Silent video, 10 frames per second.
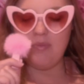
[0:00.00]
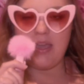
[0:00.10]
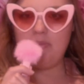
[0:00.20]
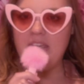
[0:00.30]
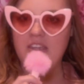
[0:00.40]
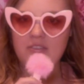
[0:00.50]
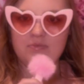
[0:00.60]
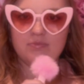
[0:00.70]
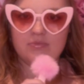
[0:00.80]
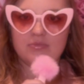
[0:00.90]
maybe
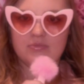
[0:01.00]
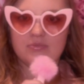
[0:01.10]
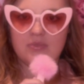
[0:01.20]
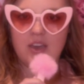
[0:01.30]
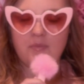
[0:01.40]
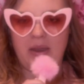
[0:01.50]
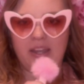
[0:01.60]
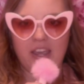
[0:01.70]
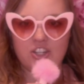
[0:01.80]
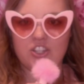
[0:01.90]
a
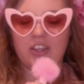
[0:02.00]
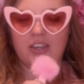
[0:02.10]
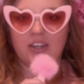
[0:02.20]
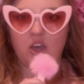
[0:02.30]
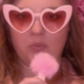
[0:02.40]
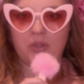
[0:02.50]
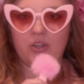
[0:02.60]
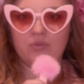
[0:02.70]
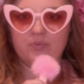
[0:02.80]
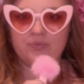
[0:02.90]
medication that can help you.